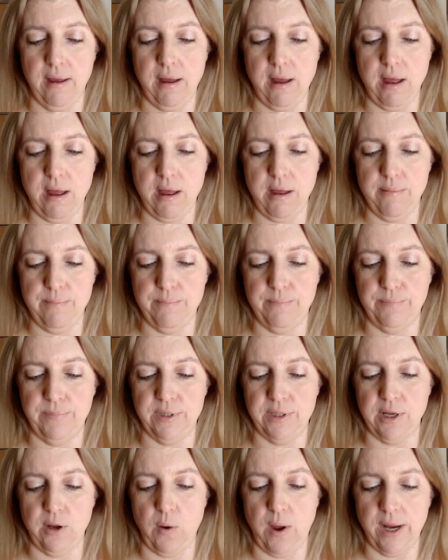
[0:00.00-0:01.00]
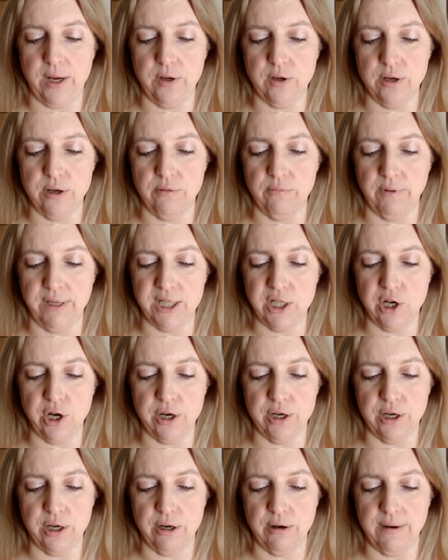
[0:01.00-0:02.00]
um, so I couldn't
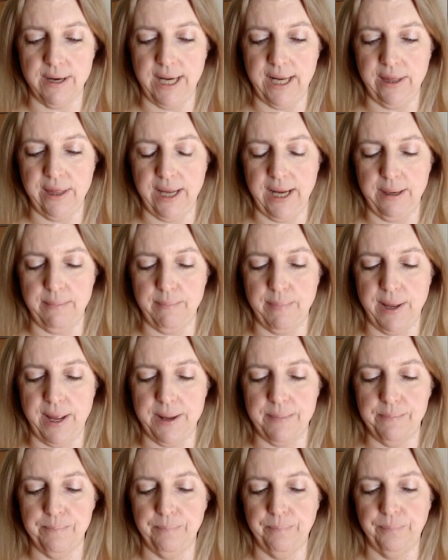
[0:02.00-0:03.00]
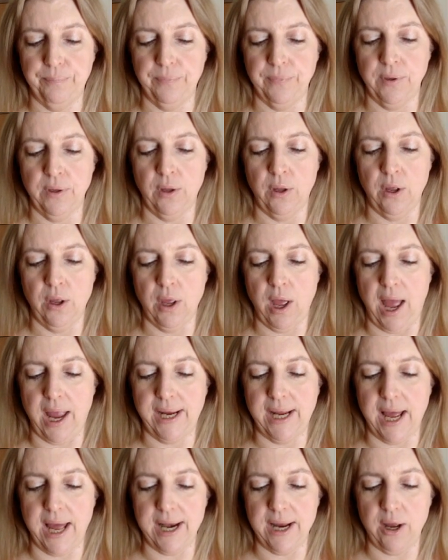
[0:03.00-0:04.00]
return it or anything, but I
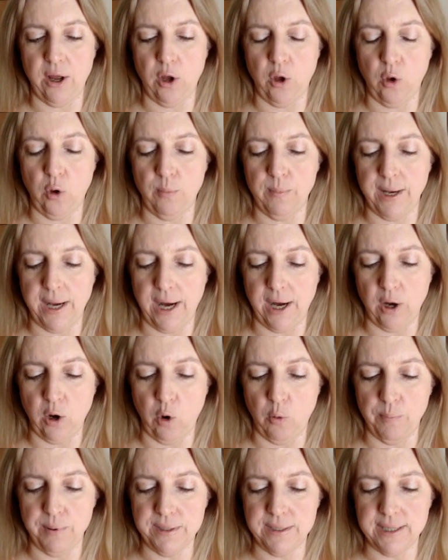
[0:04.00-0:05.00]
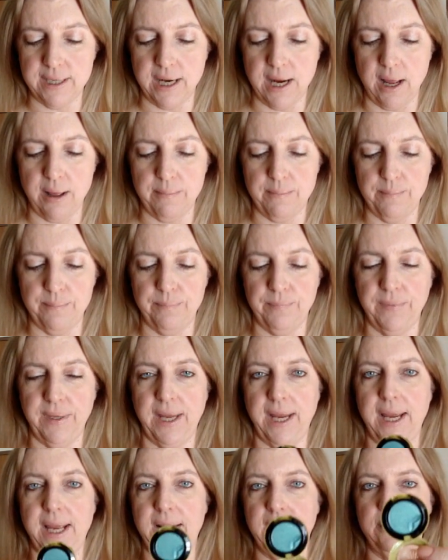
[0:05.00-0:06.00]
got it home and I opened it up,
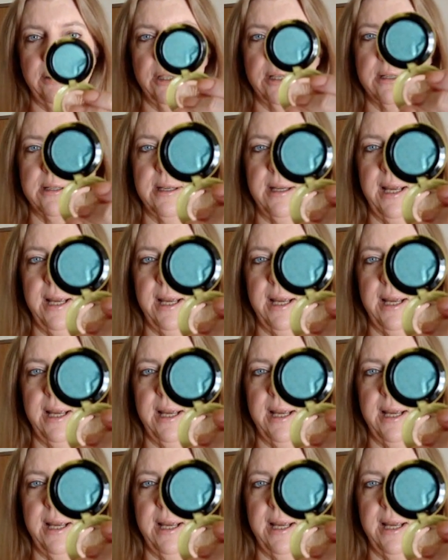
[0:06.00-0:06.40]
and it looks